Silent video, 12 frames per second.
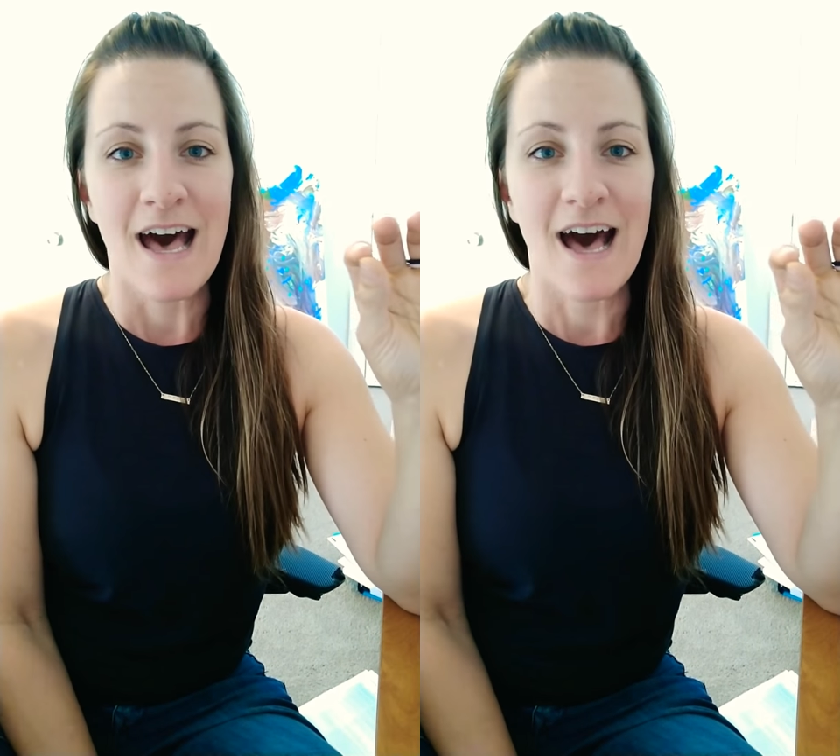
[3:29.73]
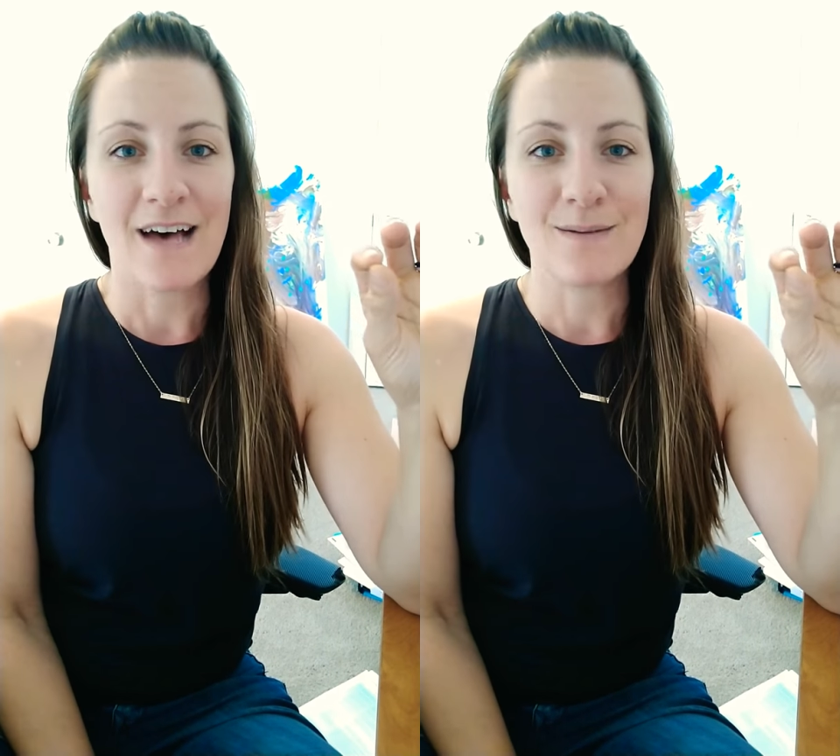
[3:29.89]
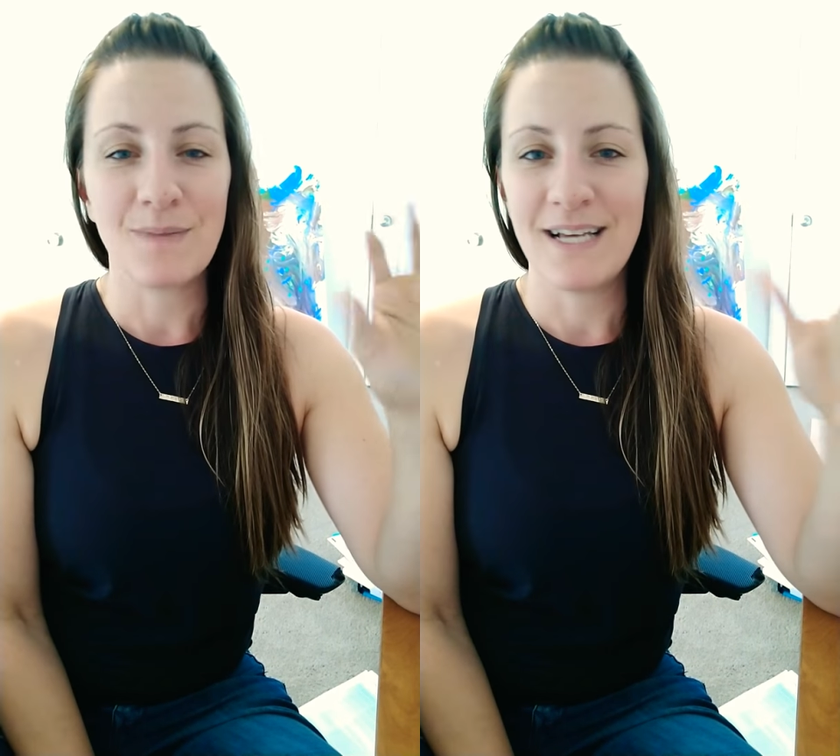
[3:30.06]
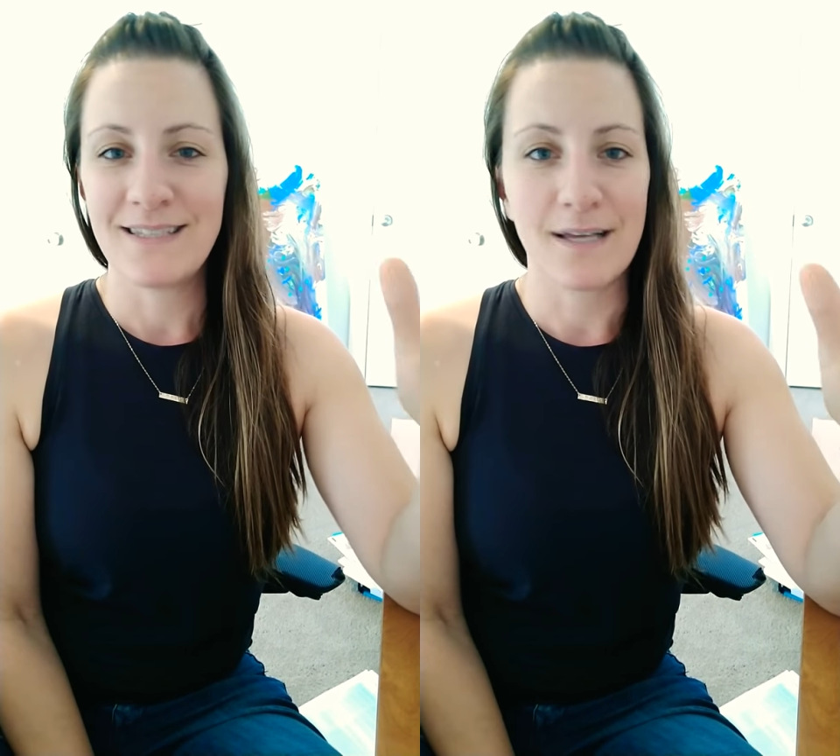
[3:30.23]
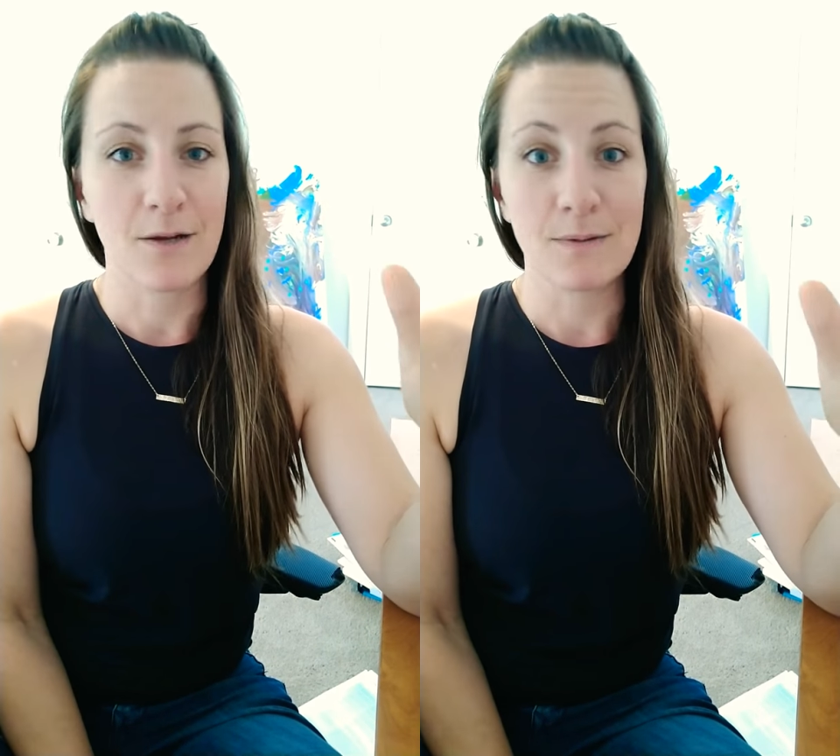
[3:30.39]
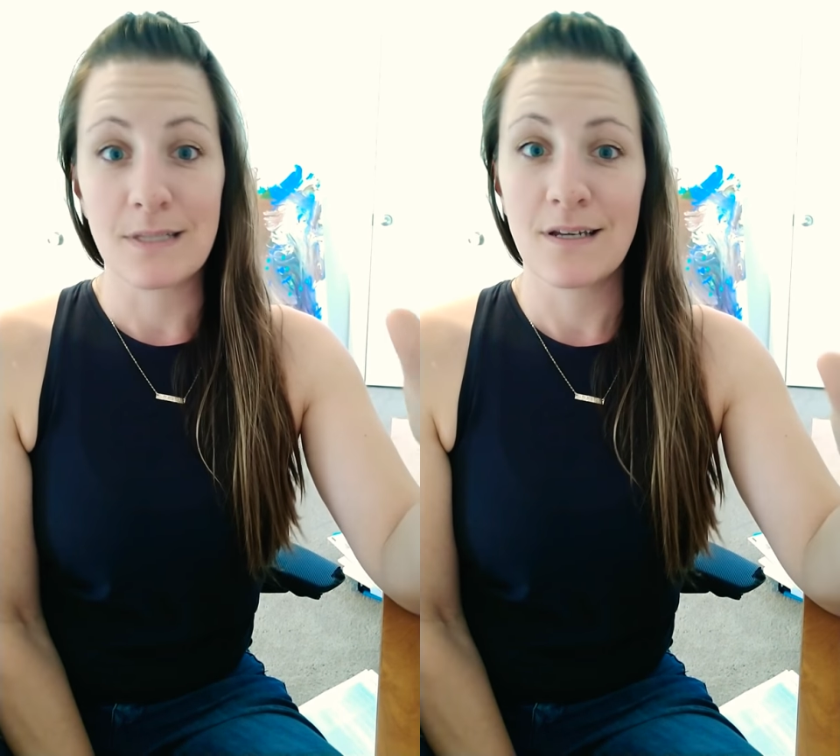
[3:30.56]
I said I
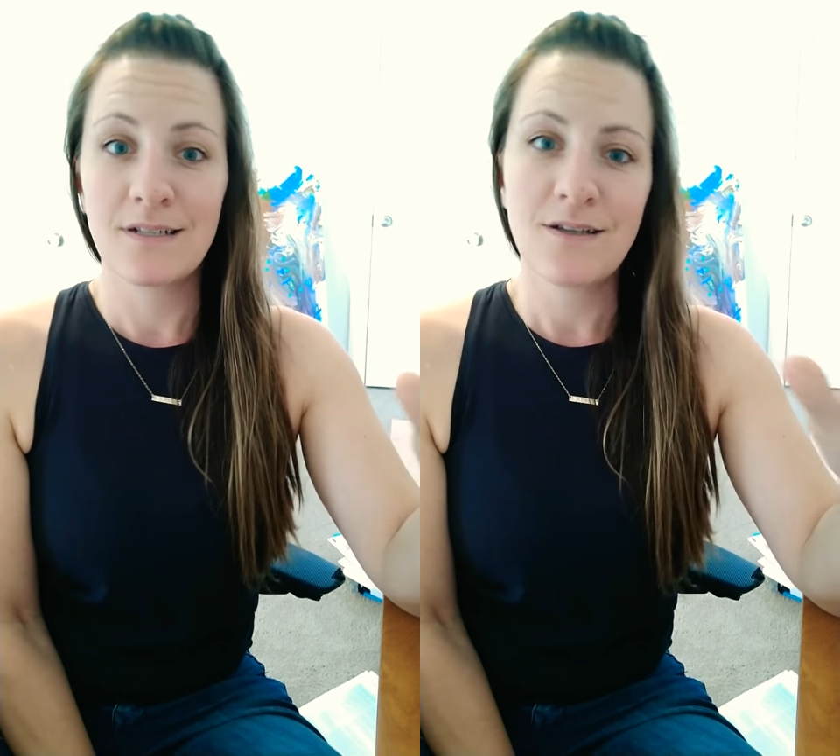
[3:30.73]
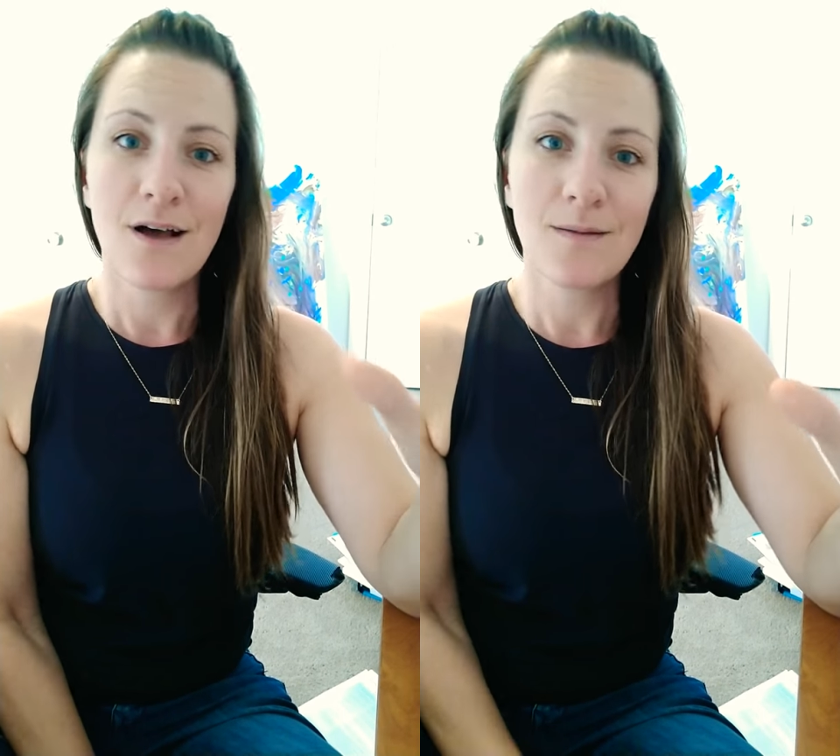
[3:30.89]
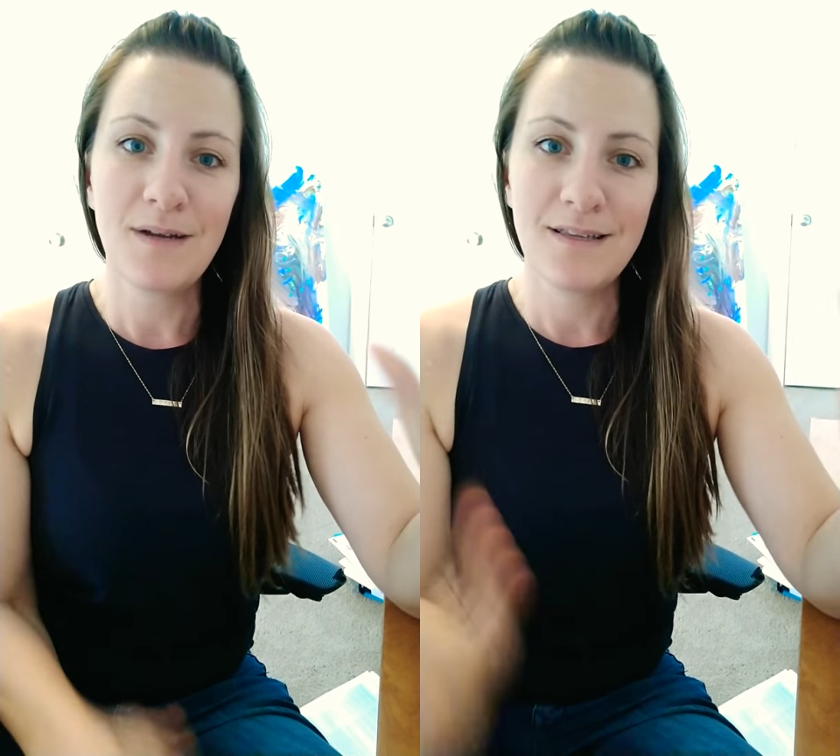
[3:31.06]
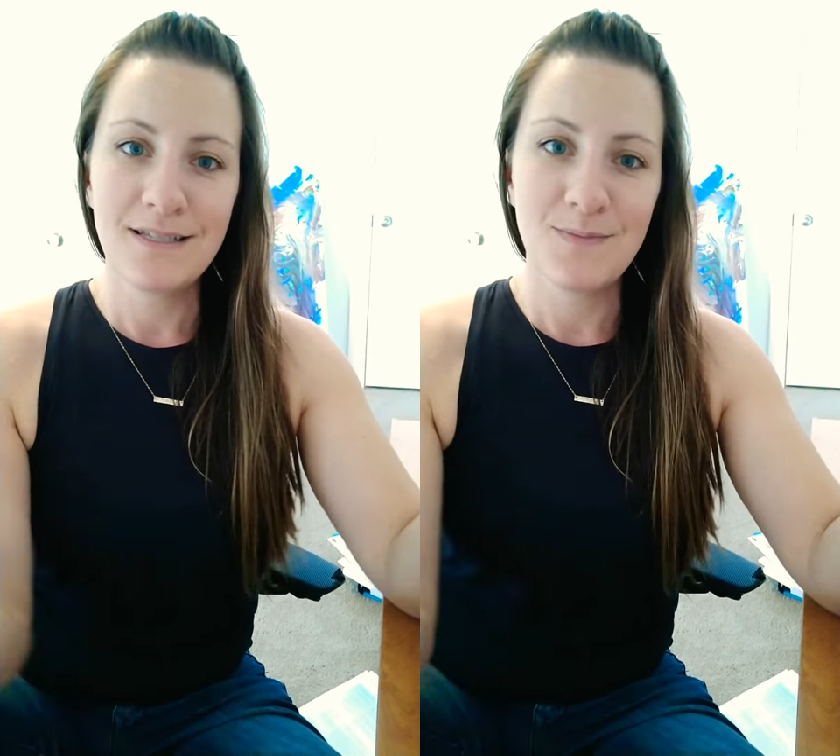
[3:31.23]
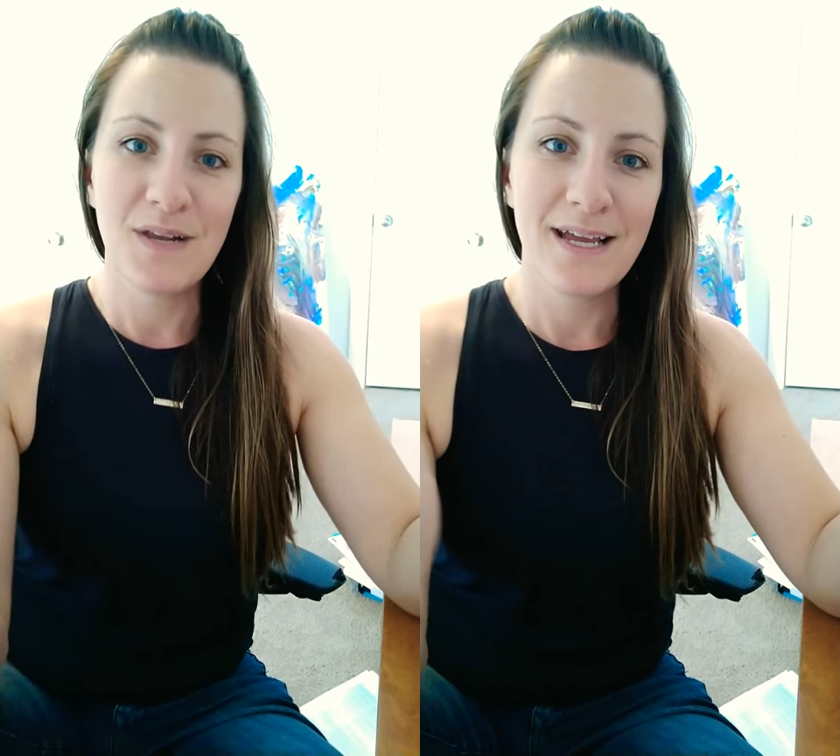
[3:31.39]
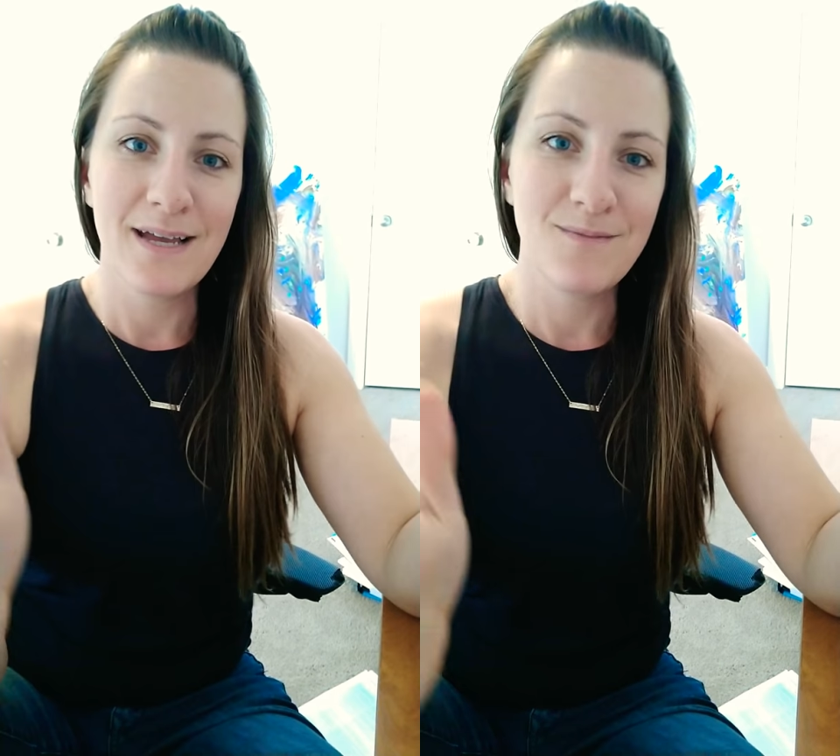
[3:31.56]
wasn't going to talk about this,
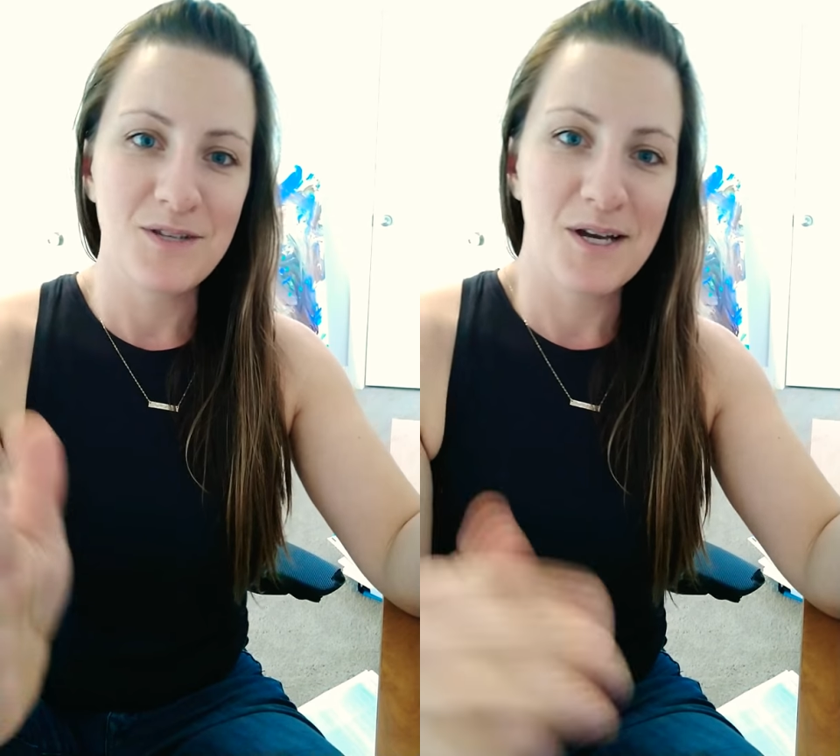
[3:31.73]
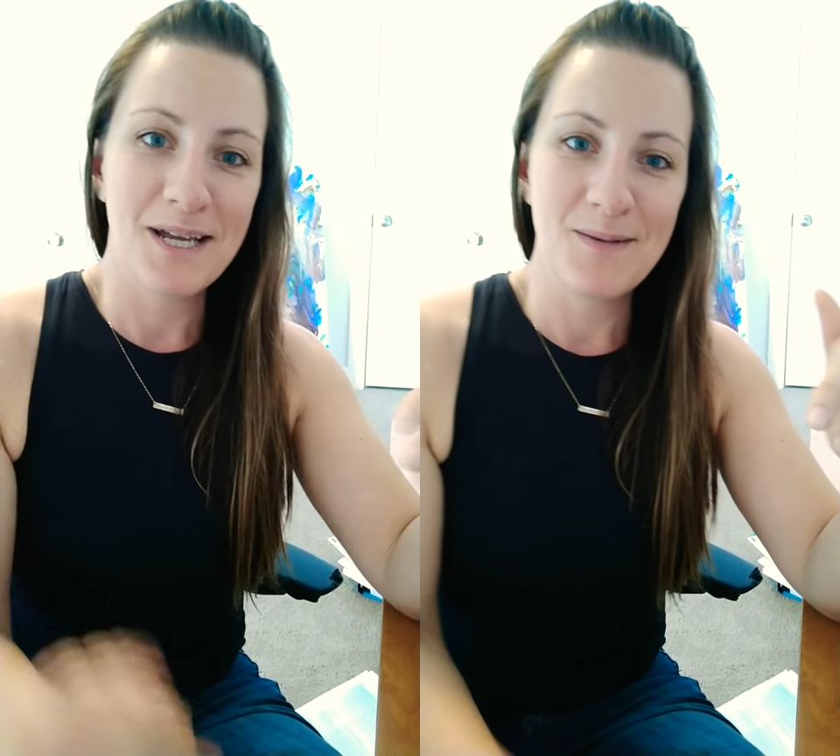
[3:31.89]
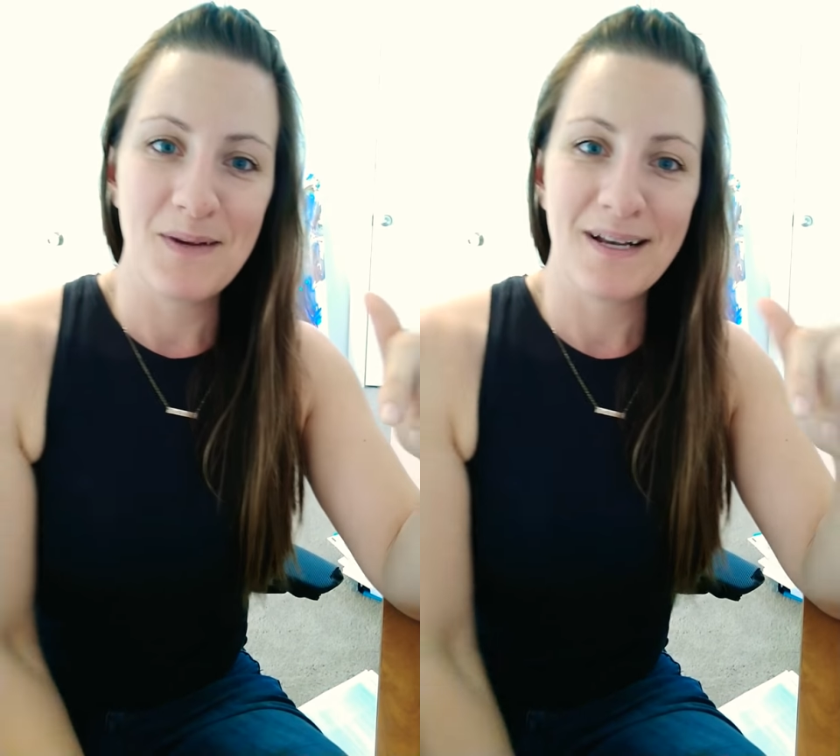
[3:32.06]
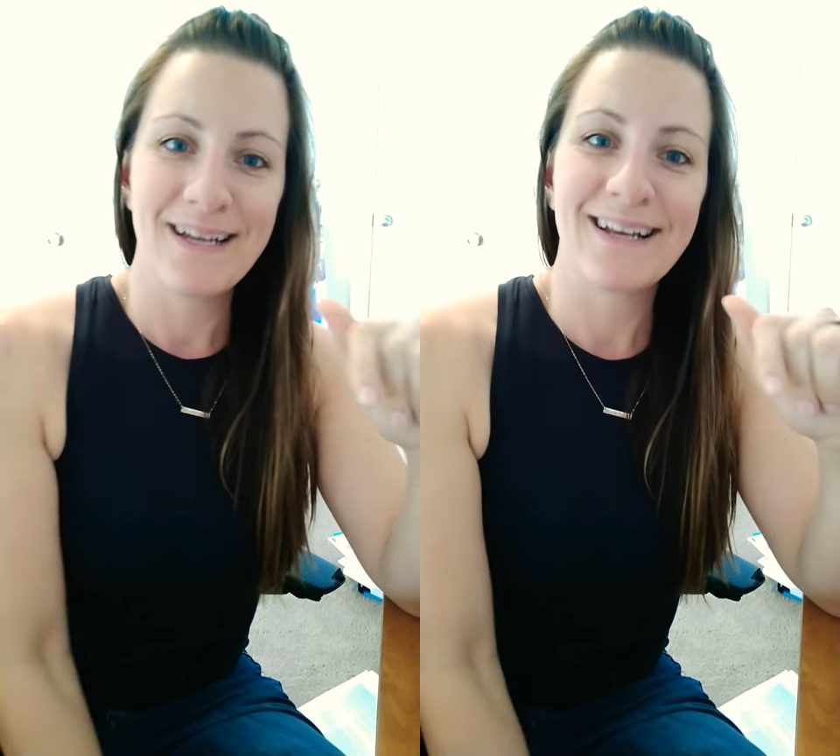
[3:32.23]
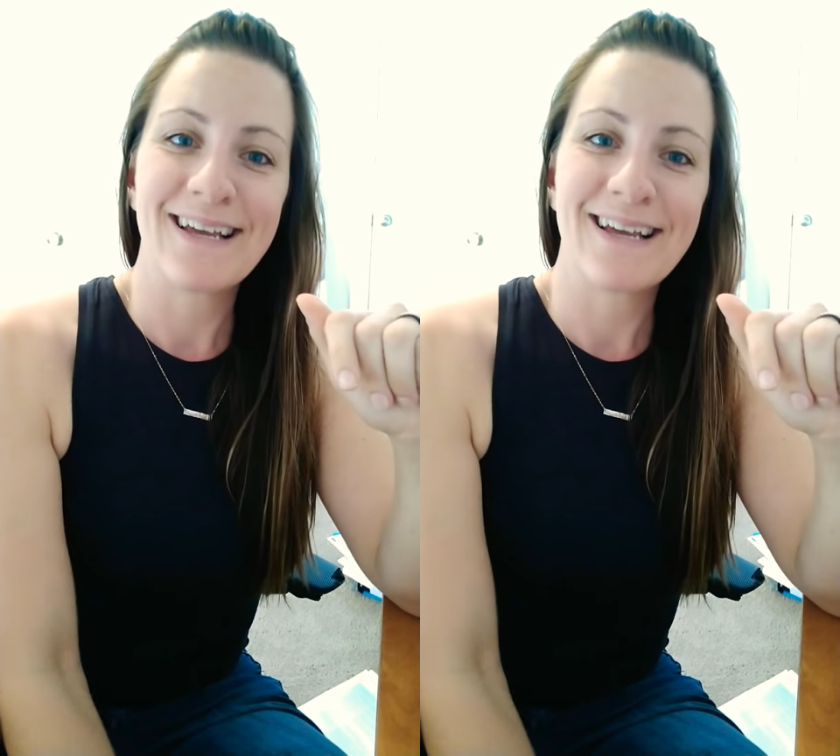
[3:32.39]
but I am talking about it.